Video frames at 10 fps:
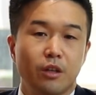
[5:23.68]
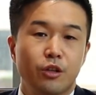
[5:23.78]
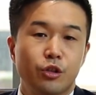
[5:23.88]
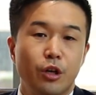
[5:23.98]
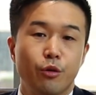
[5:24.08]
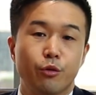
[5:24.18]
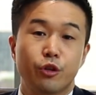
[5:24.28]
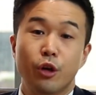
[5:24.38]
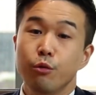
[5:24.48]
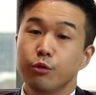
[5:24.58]
So
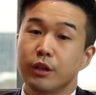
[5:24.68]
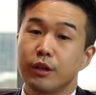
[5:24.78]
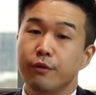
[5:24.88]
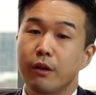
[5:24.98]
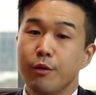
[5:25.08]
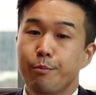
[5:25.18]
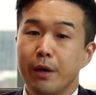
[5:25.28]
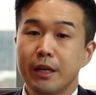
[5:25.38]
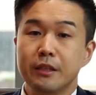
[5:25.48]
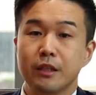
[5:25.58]
those are the very
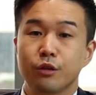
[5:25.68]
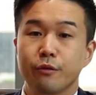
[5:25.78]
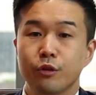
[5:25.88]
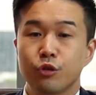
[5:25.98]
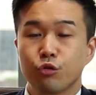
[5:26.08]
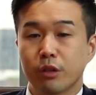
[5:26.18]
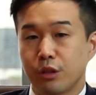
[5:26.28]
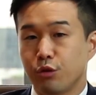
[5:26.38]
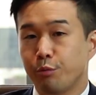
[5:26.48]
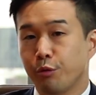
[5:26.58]
basics of
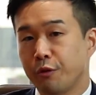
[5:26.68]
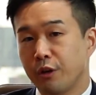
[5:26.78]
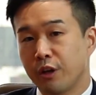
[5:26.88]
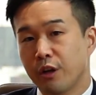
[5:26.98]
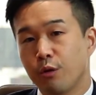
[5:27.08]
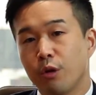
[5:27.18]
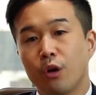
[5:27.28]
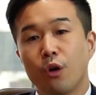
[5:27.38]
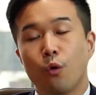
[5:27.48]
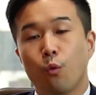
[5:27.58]
constructing your portfolio.
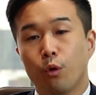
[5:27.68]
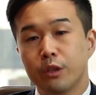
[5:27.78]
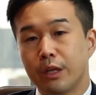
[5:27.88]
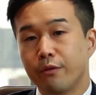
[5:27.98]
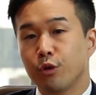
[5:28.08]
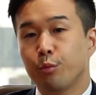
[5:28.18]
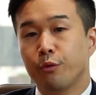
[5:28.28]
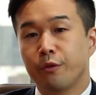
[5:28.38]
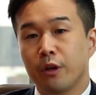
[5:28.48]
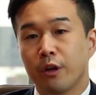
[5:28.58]
Whatever your
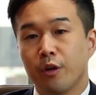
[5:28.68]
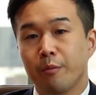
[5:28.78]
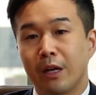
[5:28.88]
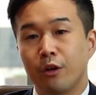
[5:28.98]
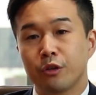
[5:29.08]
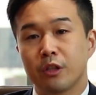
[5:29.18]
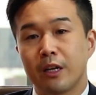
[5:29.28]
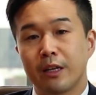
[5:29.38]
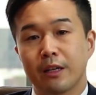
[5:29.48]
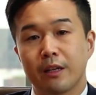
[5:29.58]
portfolio looks
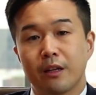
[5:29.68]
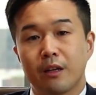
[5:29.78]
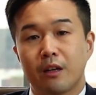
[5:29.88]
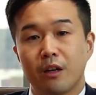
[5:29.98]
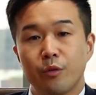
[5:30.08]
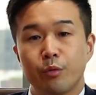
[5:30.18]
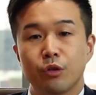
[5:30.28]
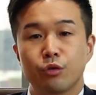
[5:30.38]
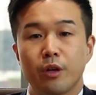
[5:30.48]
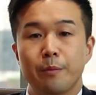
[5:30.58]
like, I hope you
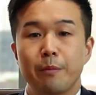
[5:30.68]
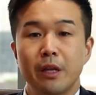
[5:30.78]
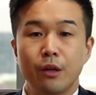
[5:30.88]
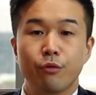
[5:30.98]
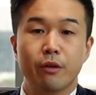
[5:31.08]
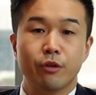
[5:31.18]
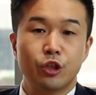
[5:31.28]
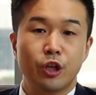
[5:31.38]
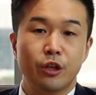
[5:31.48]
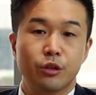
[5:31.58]
enjoy many great
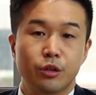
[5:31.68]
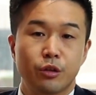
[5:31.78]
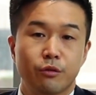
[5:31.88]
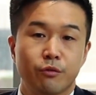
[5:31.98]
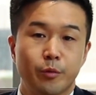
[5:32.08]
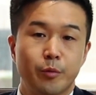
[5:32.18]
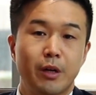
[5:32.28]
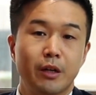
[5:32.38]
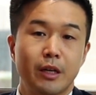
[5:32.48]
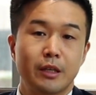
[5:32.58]
returns from the
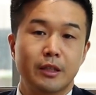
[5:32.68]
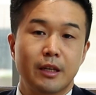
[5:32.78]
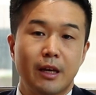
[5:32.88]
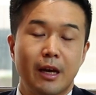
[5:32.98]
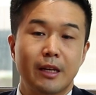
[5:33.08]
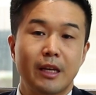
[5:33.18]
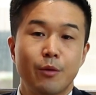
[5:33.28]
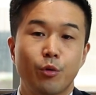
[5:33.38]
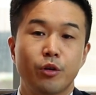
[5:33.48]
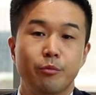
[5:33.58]
markets and
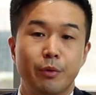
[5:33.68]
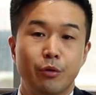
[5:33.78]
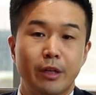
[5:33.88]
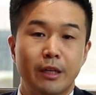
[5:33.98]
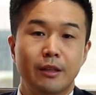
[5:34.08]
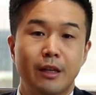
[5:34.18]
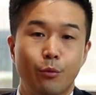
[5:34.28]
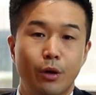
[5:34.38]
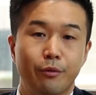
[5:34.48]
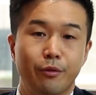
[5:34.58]
keep on building that
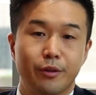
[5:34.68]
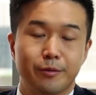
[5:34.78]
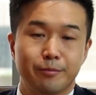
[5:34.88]
wealth.